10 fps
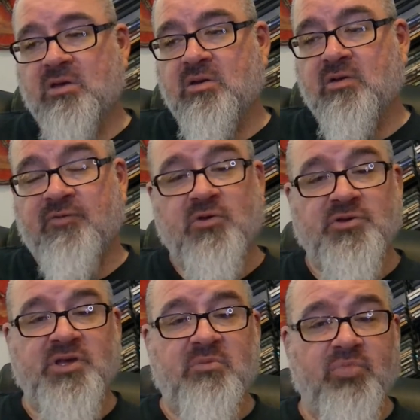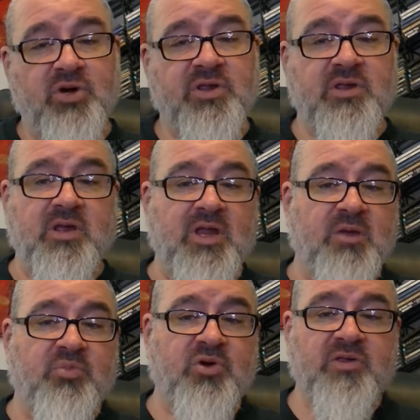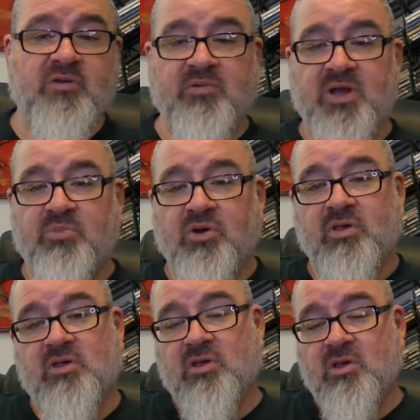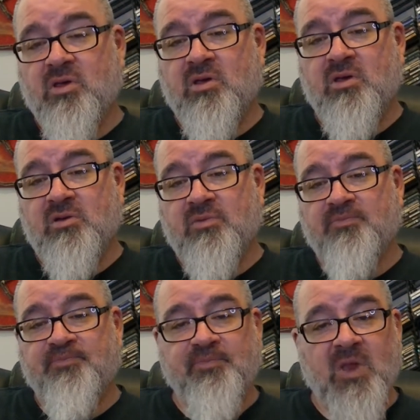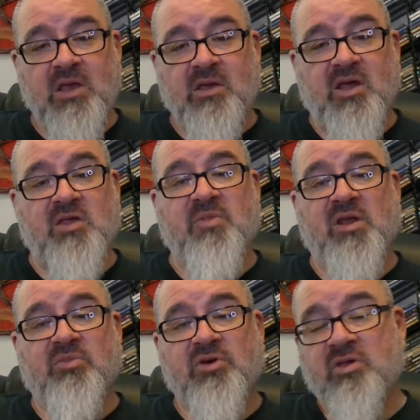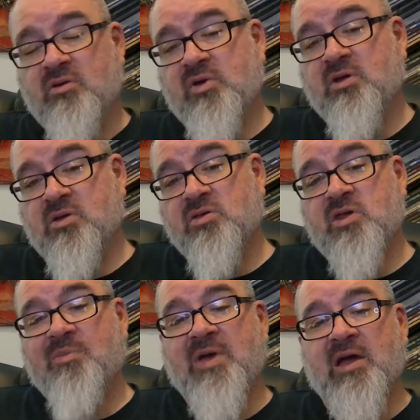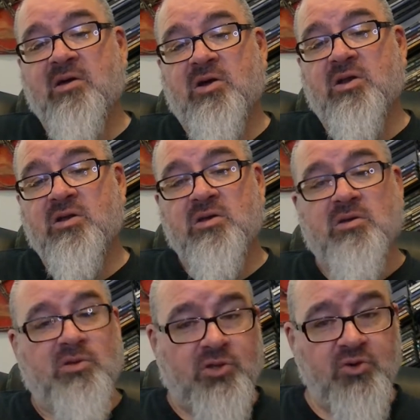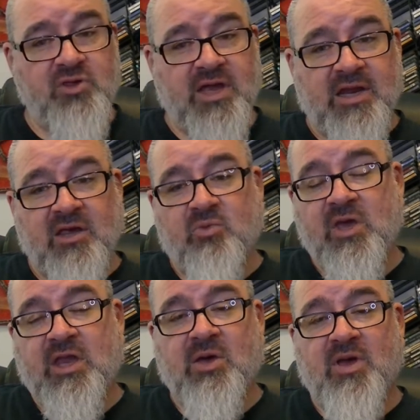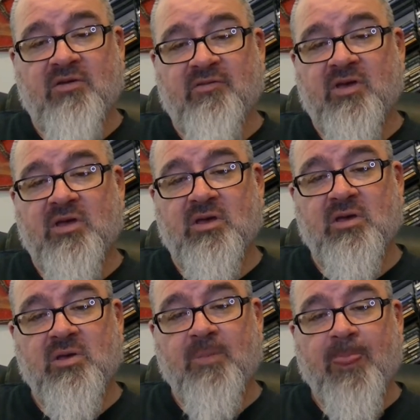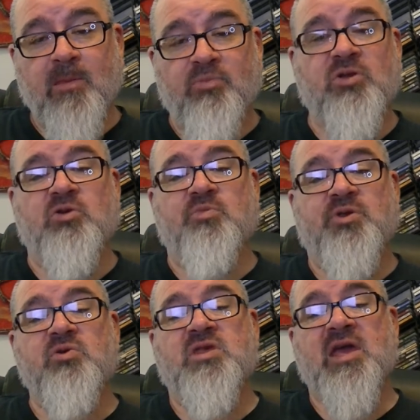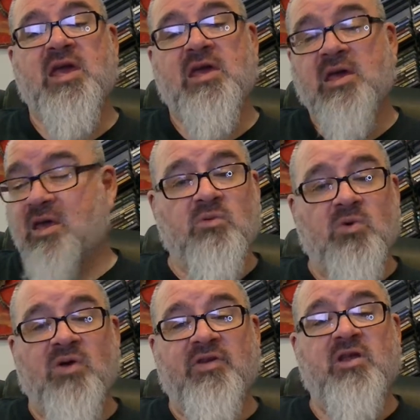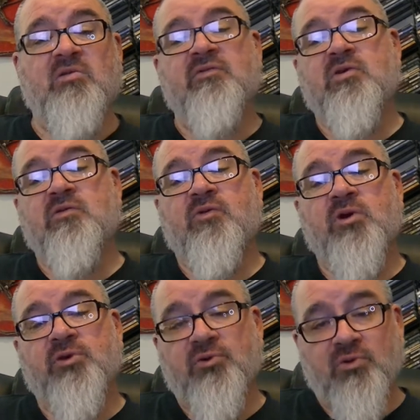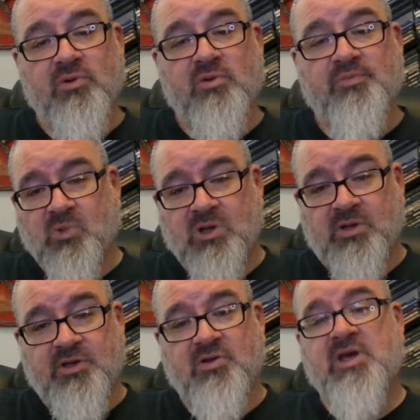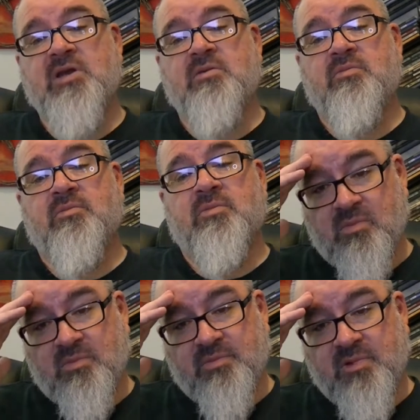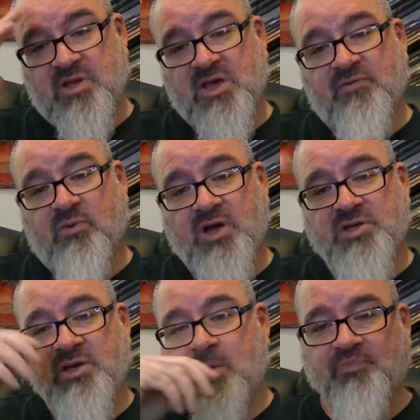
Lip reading: If you're interested in books, you like books, you read books, you like smelling books, well, stop back on Tuesday next week and I'll have BookTube Tuesday. We'll have another review for you. Until then, thanks for watching.